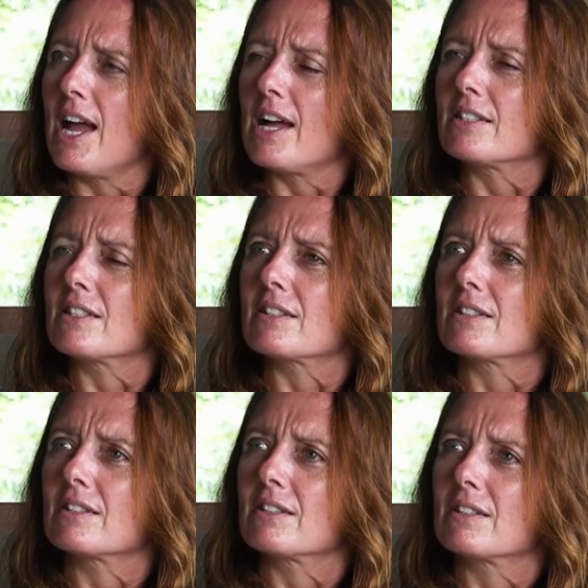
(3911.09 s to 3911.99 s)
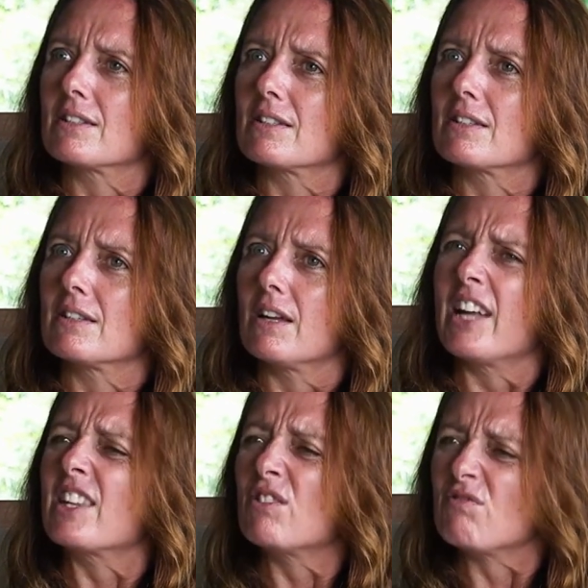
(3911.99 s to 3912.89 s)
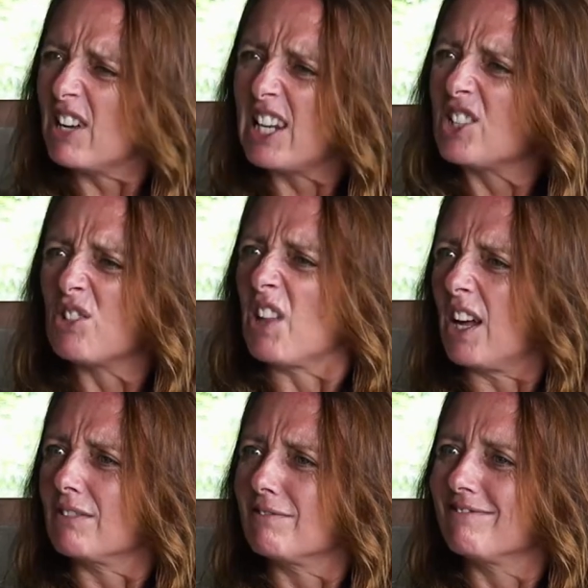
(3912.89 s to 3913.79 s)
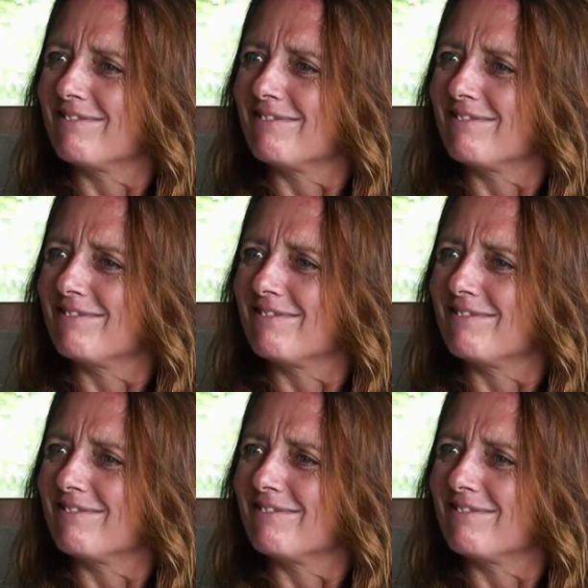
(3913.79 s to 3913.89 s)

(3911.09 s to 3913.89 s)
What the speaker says: And I didn't really do that.